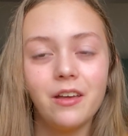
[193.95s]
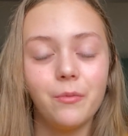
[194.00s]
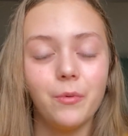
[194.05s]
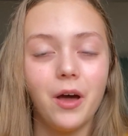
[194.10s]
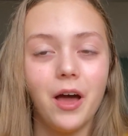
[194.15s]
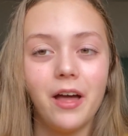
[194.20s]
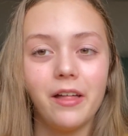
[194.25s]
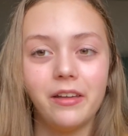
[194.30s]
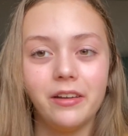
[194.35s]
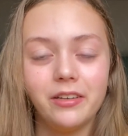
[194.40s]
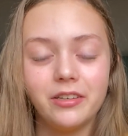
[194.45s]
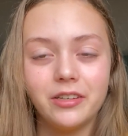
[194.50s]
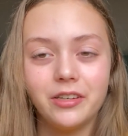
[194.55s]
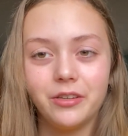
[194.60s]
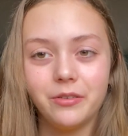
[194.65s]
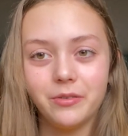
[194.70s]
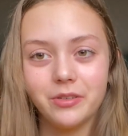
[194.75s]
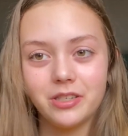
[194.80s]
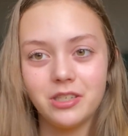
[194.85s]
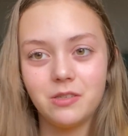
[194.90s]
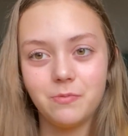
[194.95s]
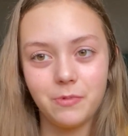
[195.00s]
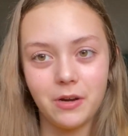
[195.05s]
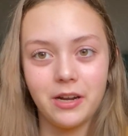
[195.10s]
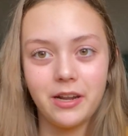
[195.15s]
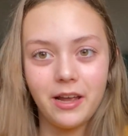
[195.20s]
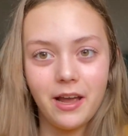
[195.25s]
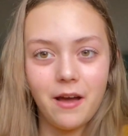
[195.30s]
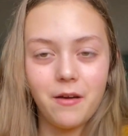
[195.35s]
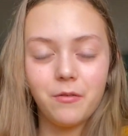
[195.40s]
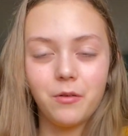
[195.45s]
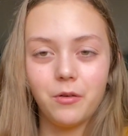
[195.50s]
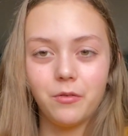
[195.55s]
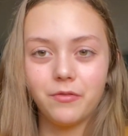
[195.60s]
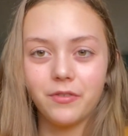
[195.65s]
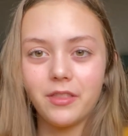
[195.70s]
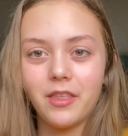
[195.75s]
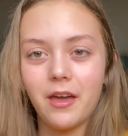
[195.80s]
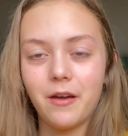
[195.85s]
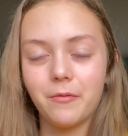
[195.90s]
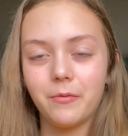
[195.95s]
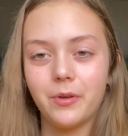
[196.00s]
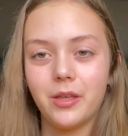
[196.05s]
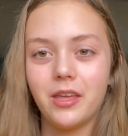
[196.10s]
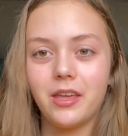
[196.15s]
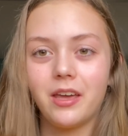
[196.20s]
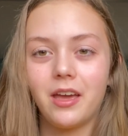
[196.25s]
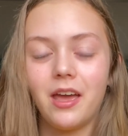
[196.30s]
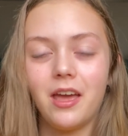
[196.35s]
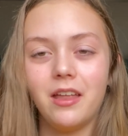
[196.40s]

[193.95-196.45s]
what I like to do is spread it out over that week.